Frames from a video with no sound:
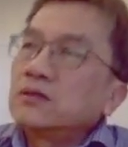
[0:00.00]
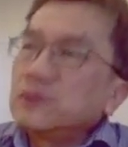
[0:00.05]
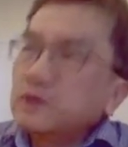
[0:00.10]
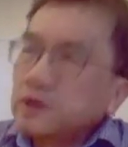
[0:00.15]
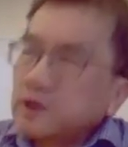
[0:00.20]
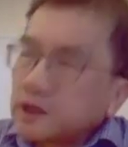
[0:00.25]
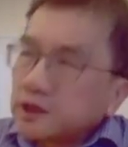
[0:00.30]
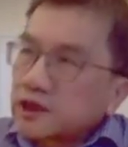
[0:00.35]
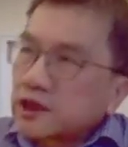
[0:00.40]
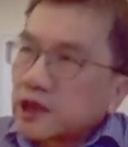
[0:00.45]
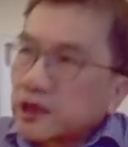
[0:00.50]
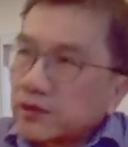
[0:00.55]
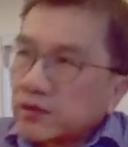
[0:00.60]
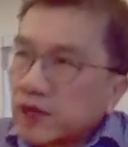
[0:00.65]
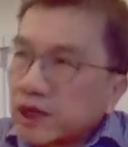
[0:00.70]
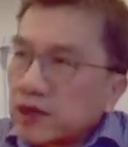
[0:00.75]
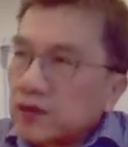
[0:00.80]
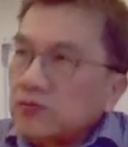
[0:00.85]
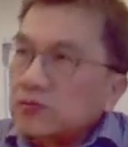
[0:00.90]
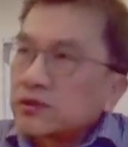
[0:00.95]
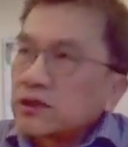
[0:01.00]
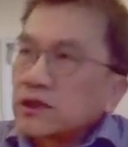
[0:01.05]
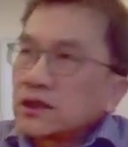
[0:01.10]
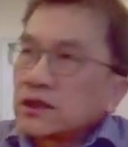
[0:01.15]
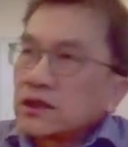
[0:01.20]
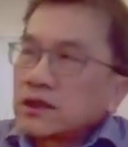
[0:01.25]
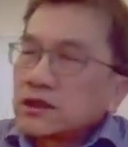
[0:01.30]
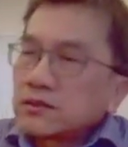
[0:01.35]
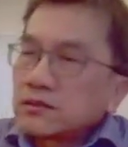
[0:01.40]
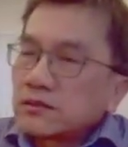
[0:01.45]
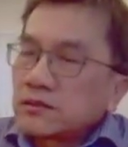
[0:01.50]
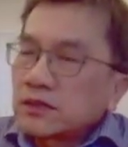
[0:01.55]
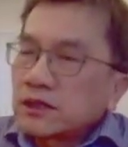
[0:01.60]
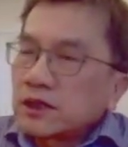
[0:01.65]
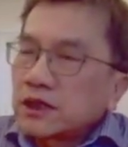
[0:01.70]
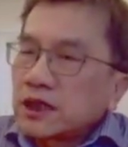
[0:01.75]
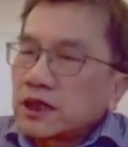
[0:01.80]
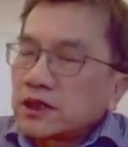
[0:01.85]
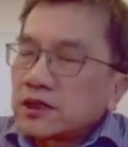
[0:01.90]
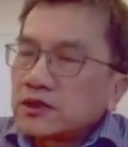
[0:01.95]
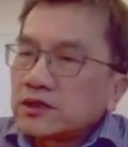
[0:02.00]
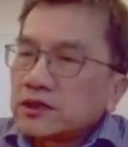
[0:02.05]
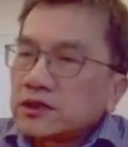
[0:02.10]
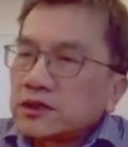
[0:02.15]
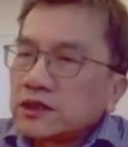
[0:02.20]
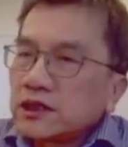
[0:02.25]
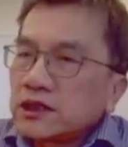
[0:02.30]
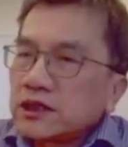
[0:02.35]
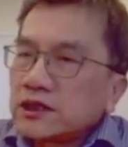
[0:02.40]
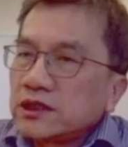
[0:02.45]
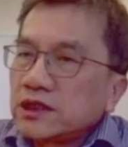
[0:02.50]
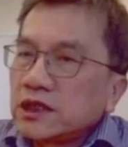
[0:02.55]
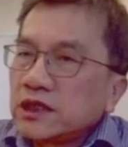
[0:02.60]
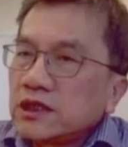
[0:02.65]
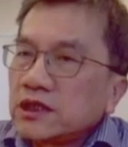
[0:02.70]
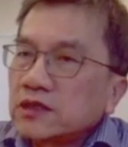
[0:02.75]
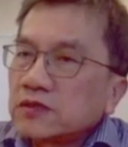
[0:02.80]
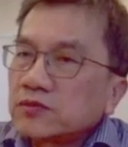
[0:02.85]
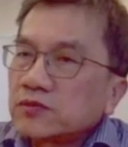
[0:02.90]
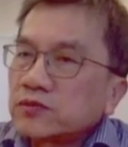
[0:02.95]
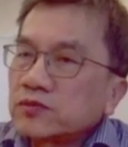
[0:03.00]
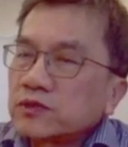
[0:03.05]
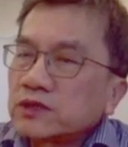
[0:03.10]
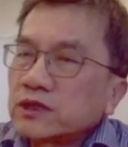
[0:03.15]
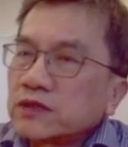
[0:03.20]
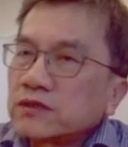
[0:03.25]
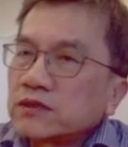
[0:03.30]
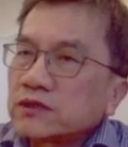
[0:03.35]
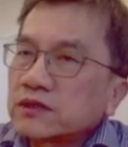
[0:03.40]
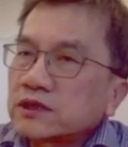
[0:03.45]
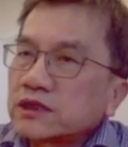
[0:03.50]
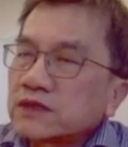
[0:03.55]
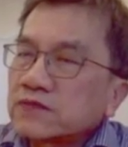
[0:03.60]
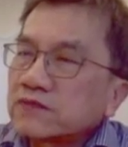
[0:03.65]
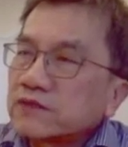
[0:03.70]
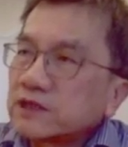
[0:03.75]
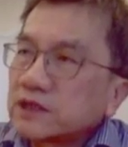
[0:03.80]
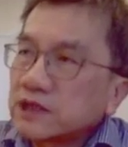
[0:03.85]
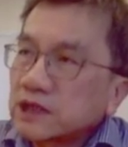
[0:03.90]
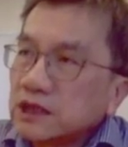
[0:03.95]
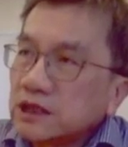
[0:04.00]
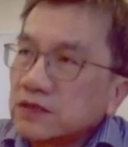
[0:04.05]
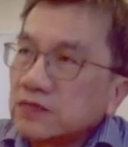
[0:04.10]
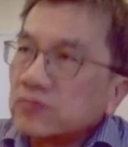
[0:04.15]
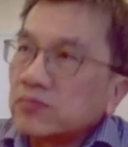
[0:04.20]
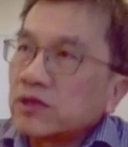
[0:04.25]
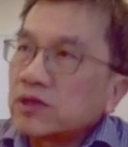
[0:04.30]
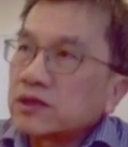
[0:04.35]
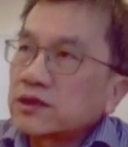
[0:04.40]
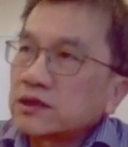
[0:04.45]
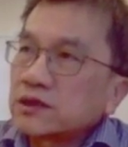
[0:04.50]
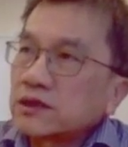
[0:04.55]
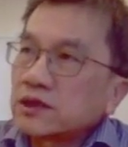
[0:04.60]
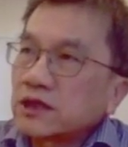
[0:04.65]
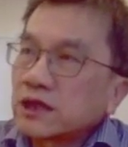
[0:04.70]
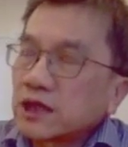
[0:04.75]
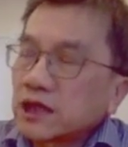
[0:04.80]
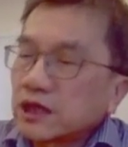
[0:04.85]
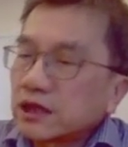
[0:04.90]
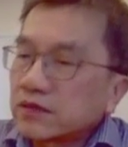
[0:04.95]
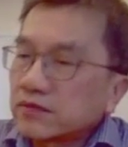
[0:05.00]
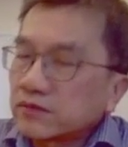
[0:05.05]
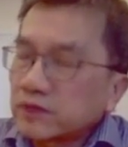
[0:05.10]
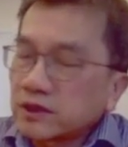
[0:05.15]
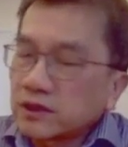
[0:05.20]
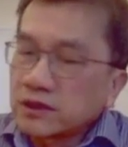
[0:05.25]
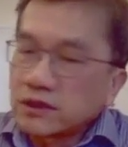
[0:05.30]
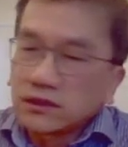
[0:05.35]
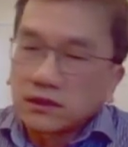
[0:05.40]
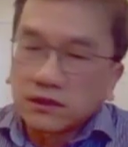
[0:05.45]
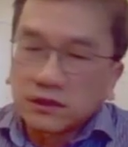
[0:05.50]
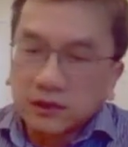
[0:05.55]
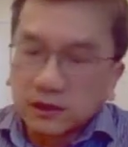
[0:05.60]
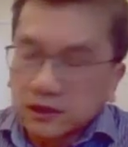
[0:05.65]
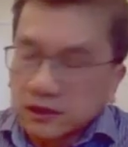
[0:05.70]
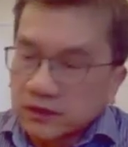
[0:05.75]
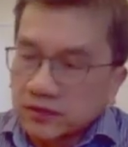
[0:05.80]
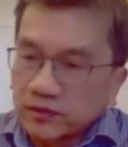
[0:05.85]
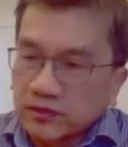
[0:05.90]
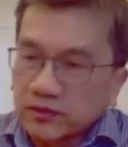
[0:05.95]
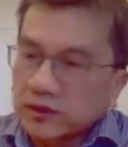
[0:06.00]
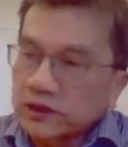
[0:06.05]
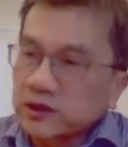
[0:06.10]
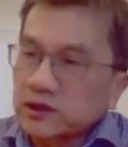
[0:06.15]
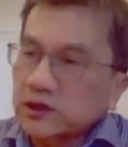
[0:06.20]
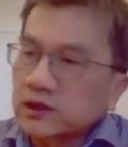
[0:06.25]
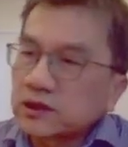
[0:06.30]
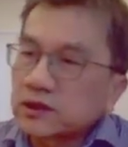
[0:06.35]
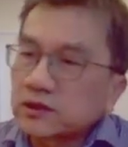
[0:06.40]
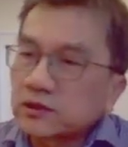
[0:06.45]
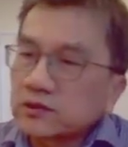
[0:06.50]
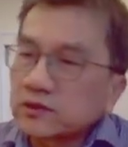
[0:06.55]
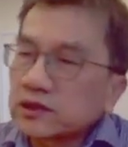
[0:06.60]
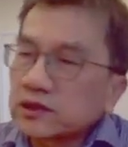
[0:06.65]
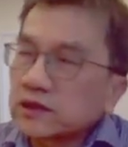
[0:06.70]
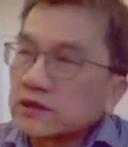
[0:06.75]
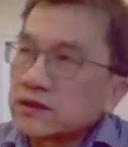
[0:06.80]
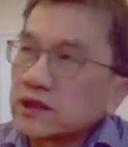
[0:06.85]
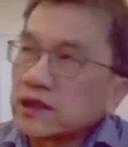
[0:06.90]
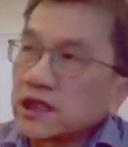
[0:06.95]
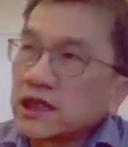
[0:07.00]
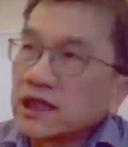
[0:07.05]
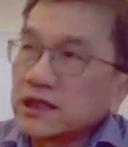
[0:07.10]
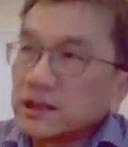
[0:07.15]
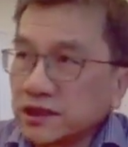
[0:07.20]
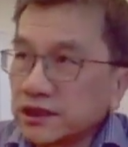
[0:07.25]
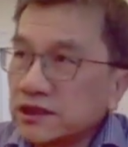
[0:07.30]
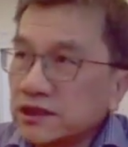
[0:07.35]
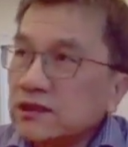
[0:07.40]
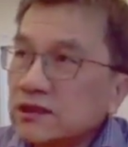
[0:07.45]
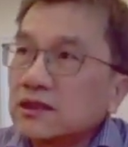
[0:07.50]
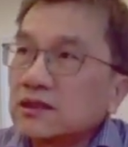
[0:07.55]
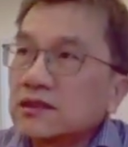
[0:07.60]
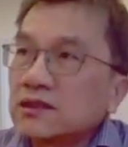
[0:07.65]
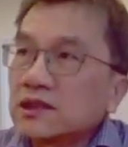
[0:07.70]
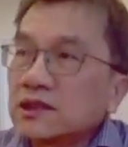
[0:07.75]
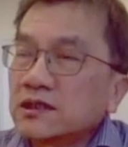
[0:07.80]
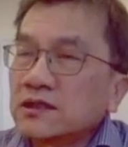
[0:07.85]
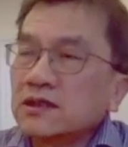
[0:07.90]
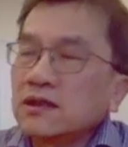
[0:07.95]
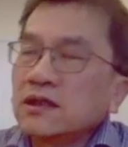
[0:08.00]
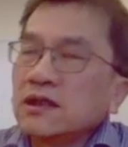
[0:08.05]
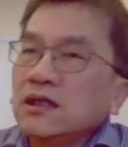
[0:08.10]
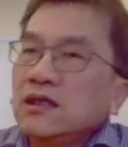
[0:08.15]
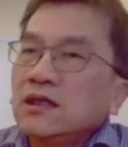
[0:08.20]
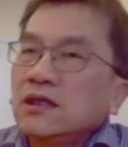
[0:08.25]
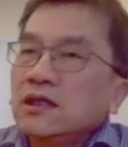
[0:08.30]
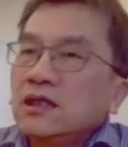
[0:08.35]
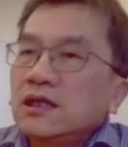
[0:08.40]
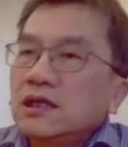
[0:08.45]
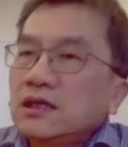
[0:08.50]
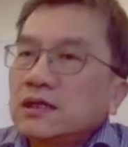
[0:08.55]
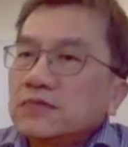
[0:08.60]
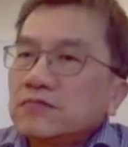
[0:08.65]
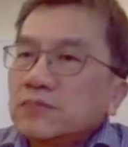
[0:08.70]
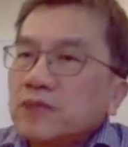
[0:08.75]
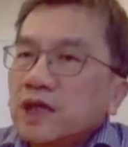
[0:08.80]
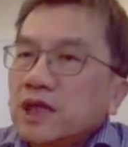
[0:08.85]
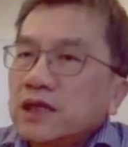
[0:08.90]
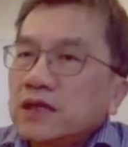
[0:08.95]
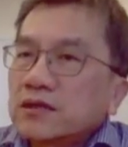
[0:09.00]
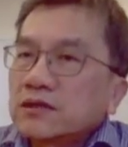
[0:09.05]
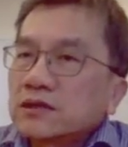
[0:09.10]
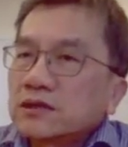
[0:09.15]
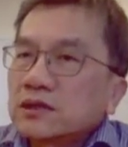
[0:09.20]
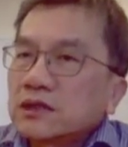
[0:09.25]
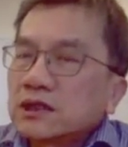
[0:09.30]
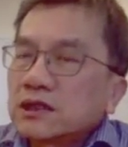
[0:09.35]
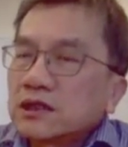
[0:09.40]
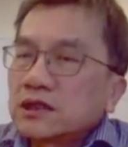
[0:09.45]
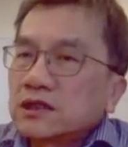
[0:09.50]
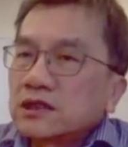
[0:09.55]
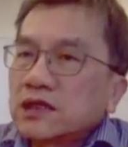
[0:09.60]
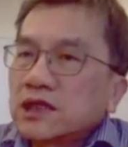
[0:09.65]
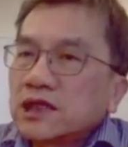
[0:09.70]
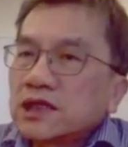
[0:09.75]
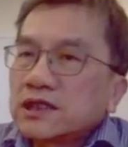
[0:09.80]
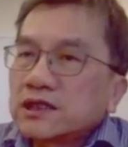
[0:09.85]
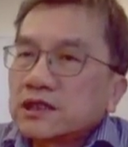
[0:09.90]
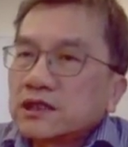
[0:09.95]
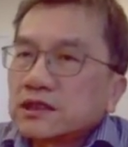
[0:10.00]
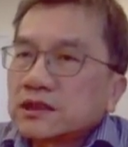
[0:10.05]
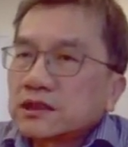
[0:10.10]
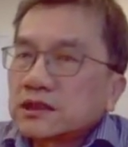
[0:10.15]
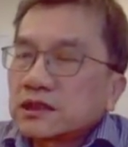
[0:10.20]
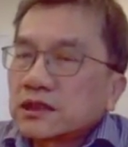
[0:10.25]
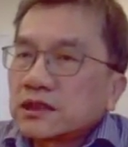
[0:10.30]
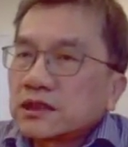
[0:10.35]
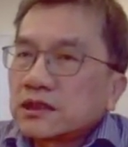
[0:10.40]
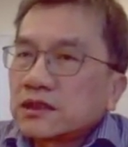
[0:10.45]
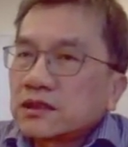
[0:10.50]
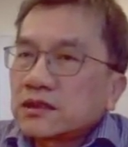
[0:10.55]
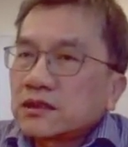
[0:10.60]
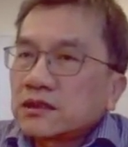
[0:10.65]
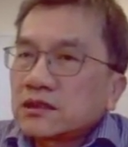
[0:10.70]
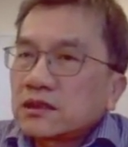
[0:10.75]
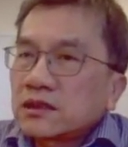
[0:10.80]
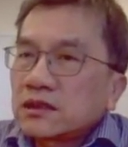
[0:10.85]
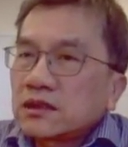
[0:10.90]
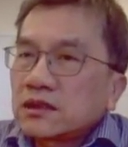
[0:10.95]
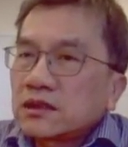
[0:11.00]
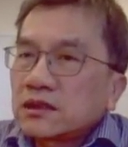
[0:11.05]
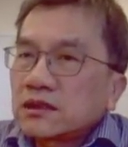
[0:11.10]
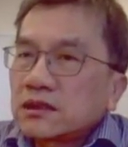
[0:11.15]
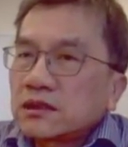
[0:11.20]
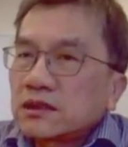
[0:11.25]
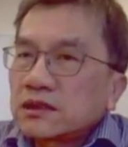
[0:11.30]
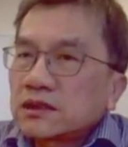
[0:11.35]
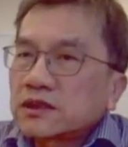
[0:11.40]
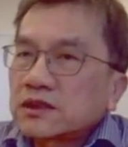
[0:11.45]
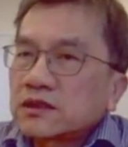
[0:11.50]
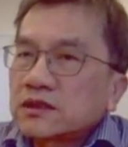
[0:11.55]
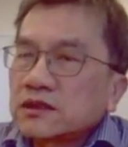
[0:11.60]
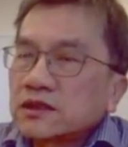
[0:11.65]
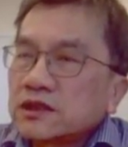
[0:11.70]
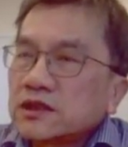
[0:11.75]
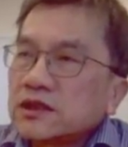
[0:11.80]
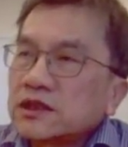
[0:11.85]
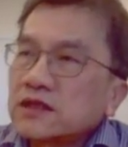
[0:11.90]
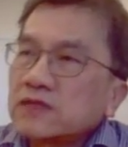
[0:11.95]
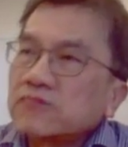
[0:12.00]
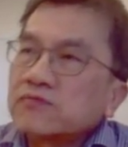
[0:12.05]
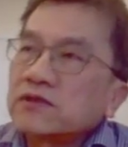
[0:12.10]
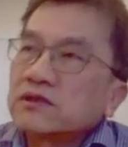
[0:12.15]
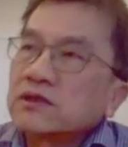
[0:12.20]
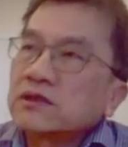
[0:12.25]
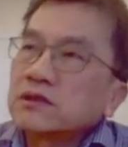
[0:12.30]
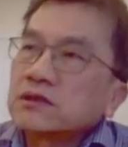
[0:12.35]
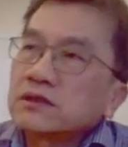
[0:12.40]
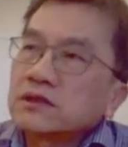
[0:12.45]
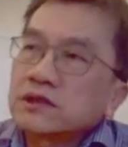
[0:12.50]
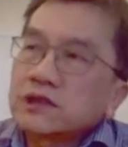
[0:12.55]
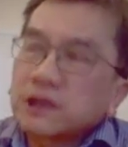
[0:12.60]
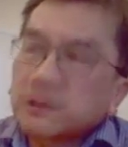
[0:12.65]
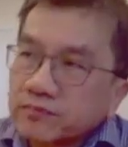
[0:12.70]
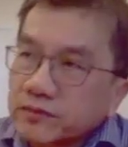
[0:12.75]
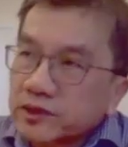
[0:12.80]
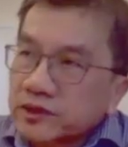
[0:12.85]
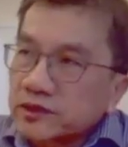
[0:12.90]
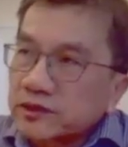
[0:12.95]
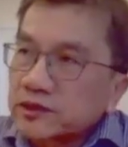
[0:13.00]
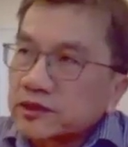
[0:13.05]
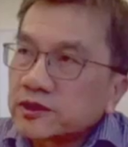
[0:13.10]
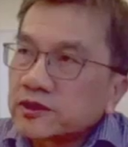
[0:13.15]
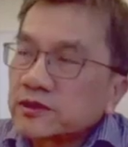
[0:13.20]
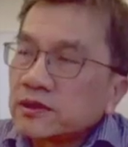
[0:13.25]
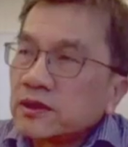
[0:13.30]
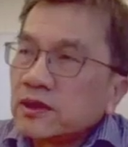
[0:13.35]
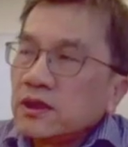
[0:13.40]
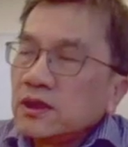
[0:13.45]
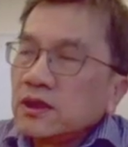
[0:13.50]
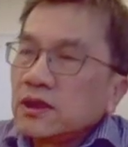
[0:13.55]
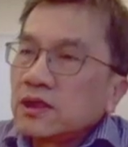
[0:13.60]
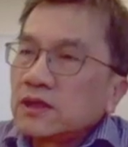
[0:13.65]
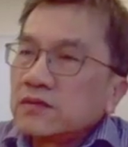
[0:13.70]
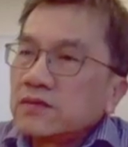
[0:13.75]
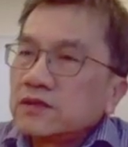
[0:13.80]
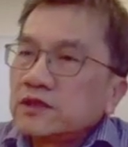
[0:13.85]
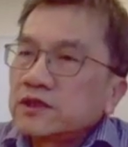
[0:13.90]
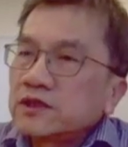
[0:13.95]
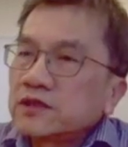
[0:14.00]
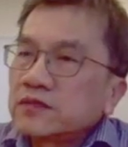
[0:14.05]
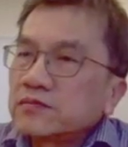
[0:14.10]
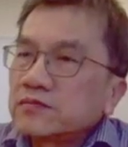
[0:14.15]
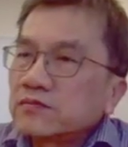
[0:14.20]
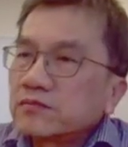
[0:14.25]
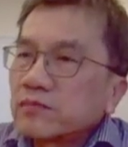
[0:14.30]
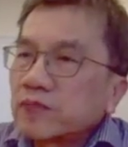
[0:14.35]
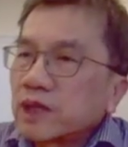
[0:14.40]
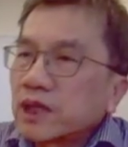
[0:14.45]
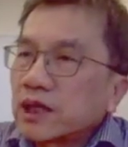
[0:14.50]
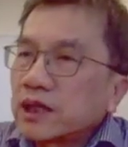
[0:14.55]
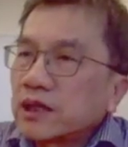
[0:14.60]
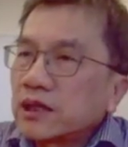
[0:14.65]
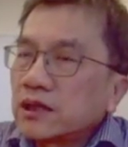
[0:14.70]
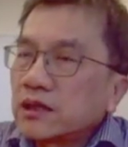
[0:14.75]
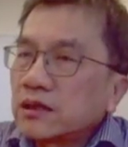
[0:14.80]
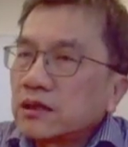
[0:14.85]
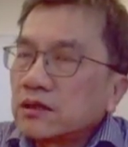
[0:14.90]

Which just came out, actually at the end of 2017, but they have put it 2018 on it. And it collected 37 chapters written by